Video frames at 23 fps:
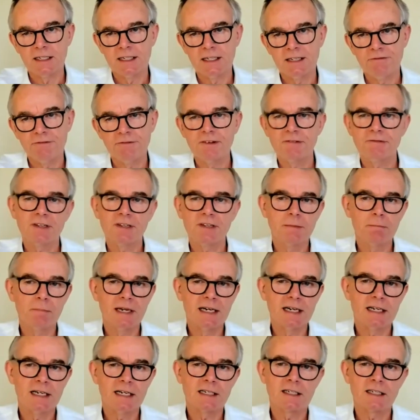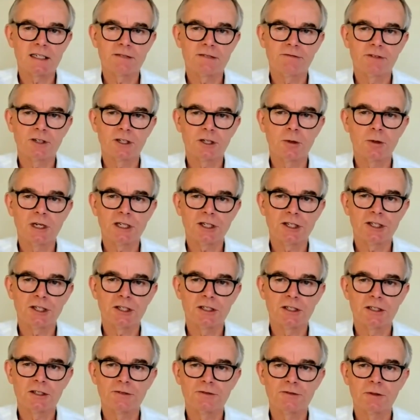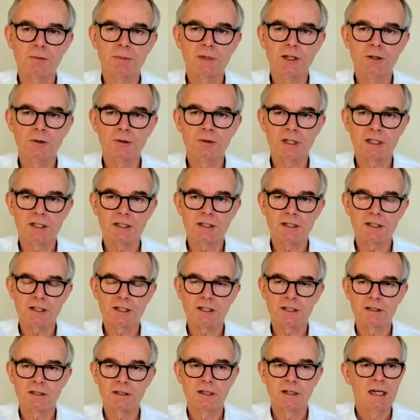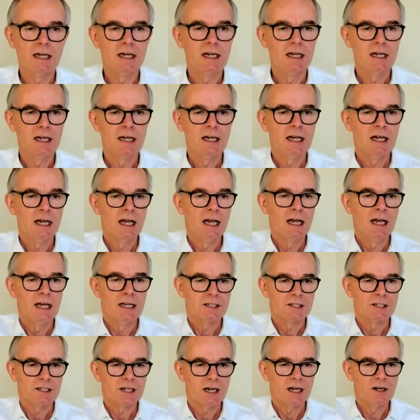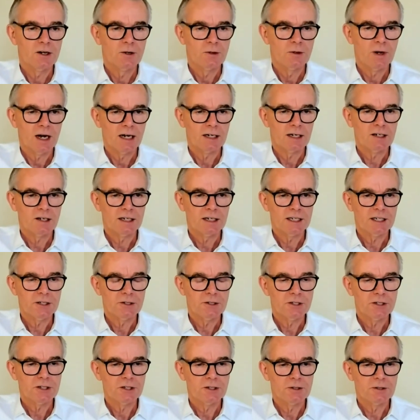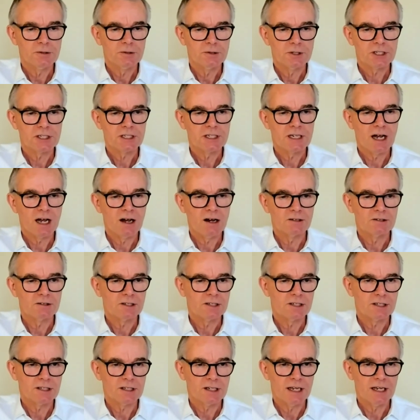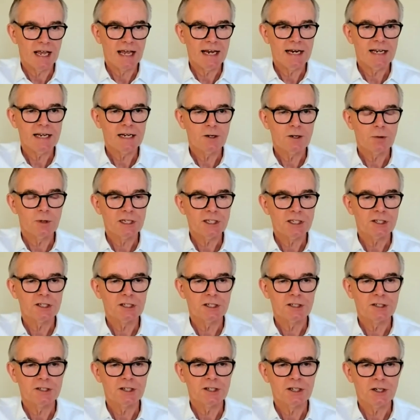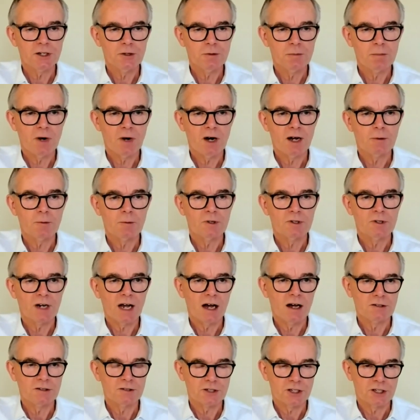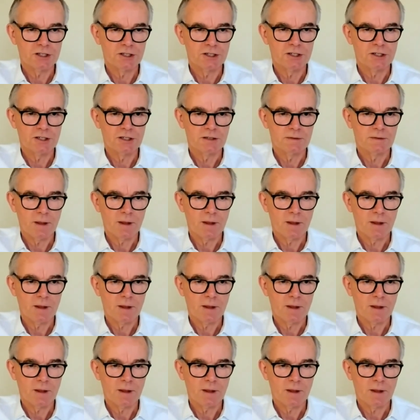and leave 15 minutes for questions from the audience. So I'd like you to start any questions that you might want answered